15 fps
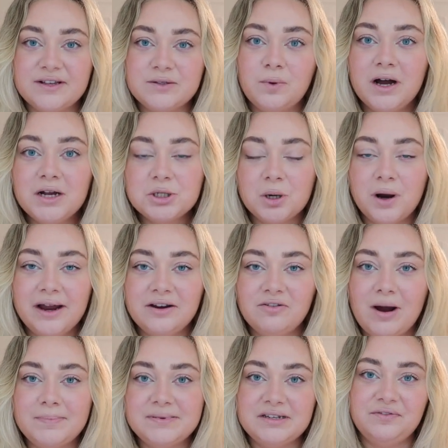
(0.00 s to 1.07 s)
That's why I try and
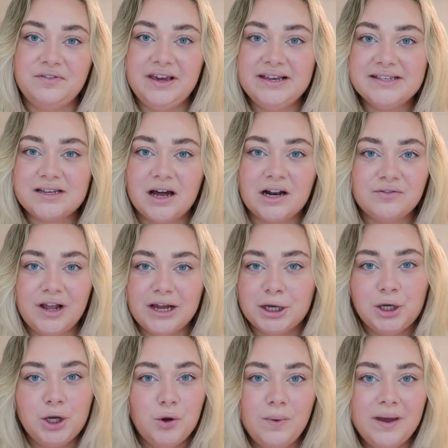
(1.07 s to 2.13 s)
grab stuff that is kind of
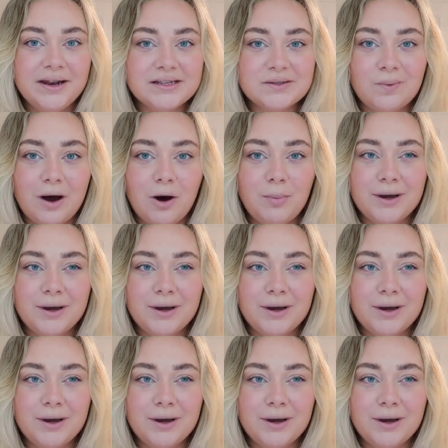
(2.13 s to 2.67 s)
like new in as well,